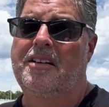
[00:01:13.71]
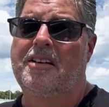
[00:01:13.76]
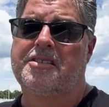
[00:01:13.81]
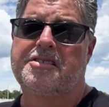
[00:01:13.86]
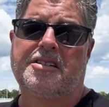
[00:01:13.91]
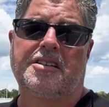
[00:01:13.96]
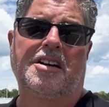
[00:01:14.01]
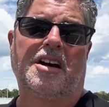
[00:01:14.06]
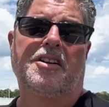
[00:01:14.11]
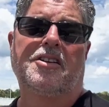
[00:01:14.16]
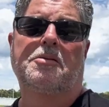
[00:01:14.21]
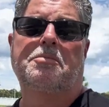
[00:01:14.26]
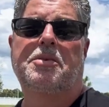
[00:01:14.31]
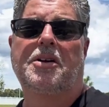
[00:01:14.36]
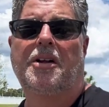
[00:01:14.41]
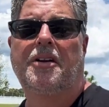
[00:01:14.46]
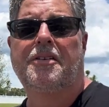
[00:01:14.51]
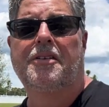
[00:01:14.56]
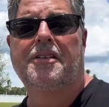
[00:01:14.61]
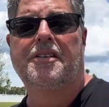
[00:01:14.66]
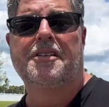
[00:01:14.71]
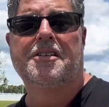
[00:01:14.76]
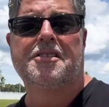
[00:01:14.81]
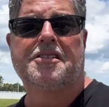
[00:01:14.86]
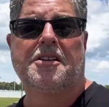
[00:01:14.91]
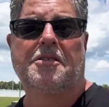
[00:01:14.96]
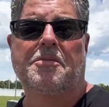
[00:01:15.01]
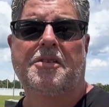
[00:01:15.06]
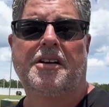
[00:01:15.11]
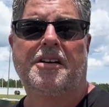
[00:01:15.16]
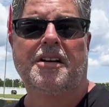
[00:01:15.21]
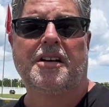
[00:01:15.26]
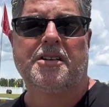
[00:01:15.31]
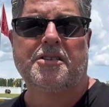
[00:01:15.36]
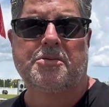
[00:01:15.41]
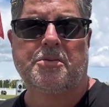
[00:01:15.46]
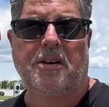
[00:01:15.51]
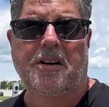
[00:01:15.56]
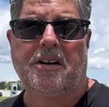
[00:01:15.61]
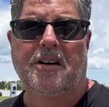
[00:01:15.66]
there's another builder in this community
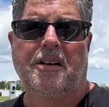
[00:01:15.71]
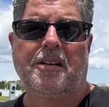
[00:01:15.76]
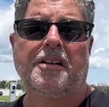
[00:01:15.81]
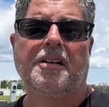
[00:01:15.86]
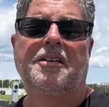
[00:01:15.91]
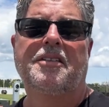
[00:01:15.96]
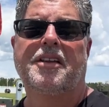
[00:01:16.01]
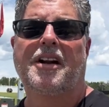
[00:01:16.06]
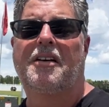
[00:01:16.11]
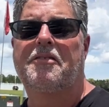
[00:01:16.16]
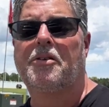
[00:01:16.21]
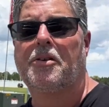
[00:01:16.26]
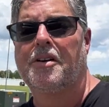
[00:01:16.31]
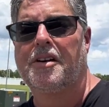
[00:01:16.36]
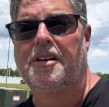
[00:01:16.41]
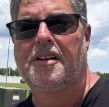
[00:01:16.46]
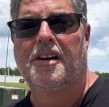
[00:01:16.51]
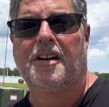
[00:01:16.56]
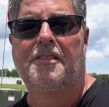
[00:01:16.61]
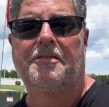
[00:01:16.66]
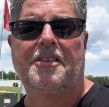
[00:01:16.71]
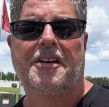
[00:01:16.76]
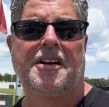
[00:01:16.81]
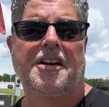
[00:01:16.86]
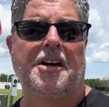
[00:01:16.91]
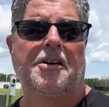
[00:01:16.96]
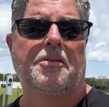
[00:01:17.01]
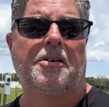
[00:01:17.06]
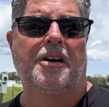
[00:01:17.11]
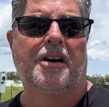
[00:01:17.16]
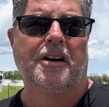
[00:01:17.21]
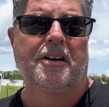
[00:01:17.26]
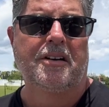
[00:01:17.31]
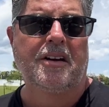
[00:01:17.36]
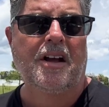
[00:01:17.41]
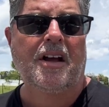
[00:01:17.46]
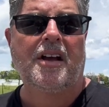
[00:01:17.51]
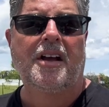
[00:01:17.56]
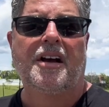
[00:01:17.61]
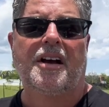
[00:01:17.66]
as well that I've already done a video on,
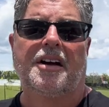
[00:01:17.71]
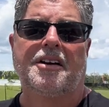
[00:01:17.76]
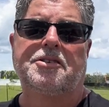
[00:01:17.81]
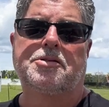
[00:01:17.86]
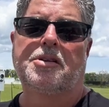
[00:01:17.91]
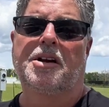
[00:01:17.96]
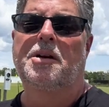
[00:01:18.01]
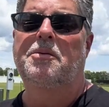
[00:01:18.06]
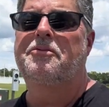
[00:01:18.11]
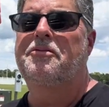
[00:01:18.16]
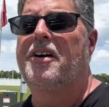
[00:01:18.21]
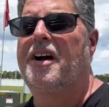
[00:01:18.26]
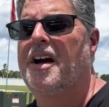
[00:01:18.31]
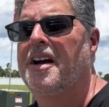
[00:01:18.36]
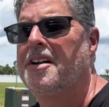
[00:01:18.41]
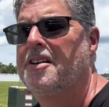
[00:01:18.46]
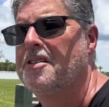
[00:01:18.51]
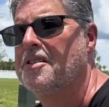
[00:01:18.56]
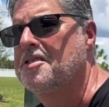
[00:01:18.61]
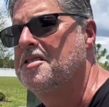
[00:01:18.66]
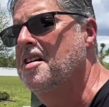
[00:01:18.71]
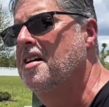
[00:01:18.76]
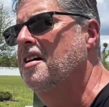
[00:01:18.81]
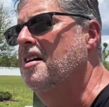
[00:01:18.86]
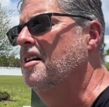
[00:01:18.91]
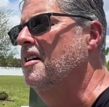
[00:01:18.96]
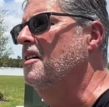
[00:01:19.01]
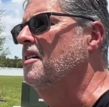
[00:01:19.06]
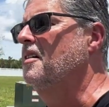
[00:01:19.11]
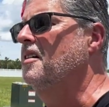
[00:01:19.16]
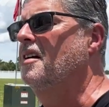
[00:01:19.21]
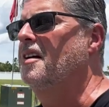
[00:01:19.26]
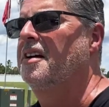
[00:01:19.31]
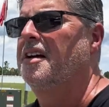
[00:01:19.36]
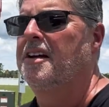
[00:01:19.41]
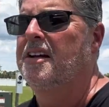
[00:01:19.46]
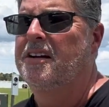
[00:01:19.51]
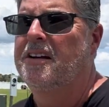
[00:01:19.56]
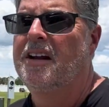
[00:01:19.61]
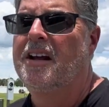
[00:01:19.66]
Dream Finders here
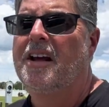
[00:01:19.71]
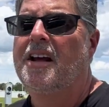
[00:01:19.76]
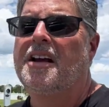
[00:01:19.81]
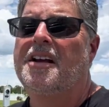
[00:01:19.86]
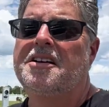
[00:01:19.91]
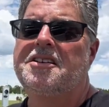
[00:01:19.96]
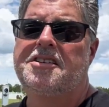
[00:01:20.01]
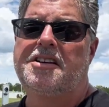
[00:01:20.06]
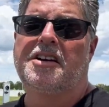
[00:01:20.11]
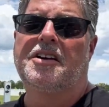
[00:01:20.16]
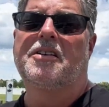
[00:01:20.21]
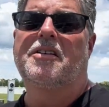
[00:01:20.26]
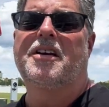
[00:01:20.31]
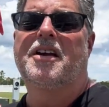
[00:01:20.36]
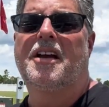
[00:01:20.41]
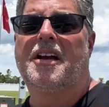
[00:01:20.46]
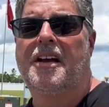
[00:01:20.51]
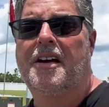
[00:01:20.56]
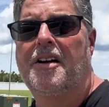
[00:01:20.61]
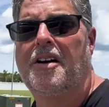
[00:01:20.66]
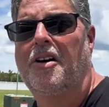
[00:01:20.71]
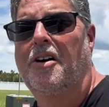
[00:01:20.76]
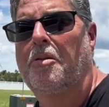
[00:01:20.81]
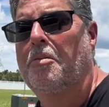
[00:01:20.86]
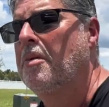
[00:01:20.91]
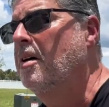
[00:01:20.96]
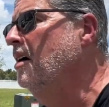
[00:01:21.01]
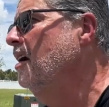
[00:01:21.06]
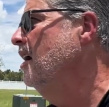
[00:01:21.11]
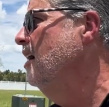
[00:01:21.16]
in Cherry Elm.